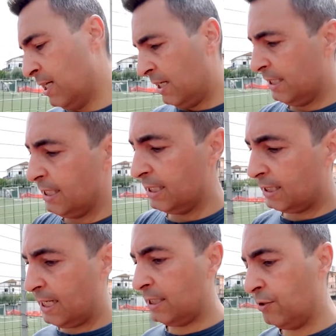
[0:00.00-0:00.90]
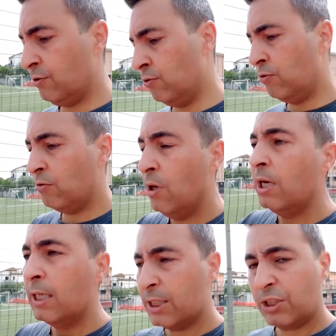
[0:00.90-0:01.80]
is that you
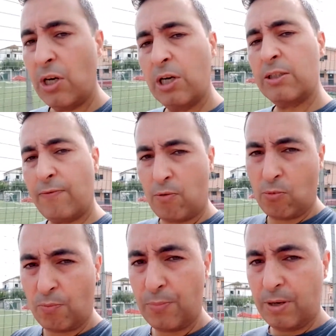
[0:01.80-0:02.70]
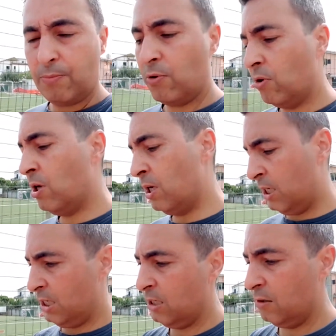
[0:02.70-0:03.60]
search for more people
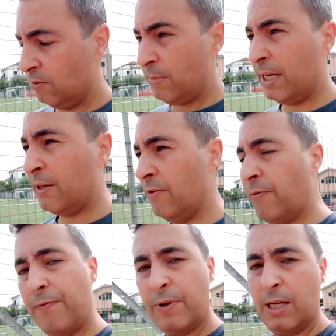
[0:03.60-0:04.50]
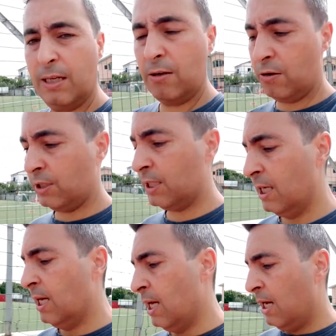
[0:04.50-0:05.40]
who make you feeling good
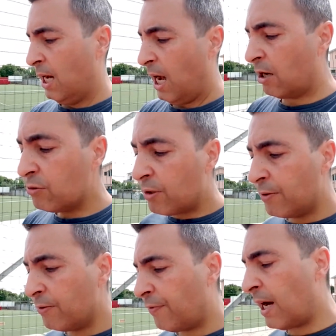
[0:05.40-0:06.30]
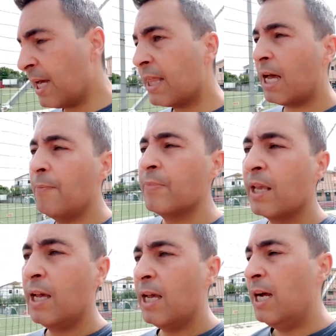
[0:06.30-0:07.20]
how do you find them
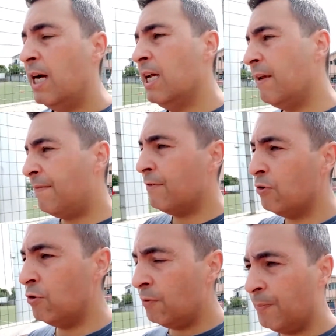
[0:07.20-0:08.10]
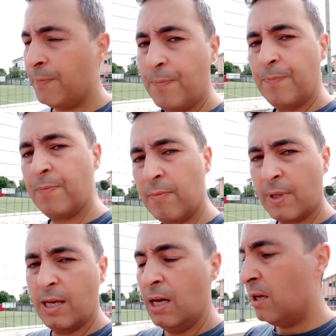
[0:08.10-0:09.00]
if you
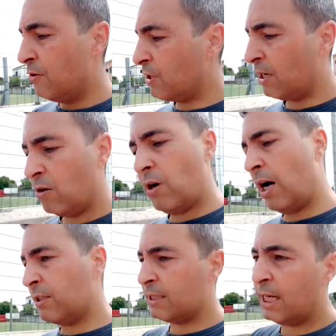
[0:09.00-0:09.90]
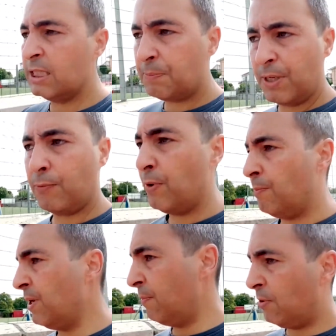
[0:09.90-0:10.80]
you can go outside speak with
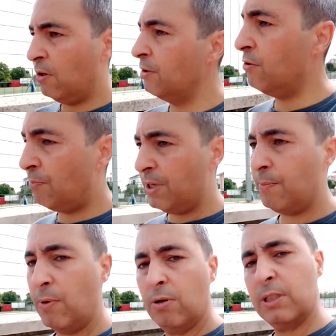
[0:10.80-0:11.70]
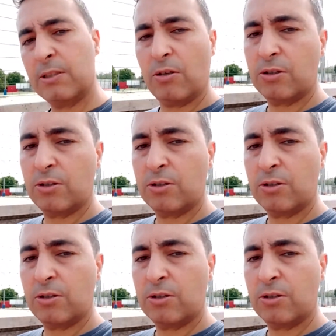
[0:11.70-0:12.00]
people new people and so on and